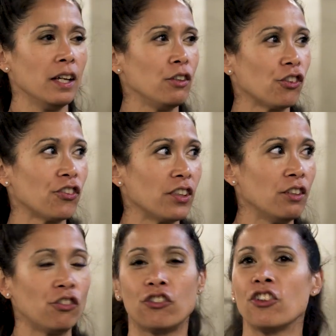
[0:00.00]

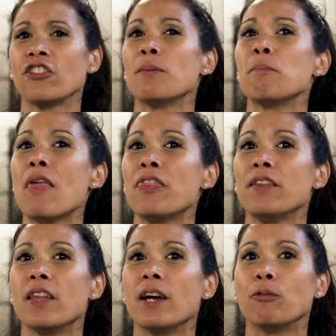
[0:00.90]
it's just a
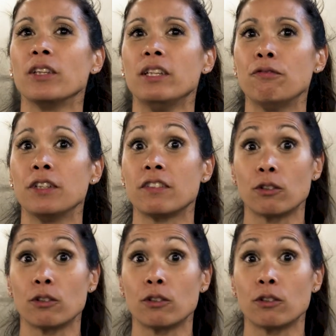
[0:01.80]
method that really fits.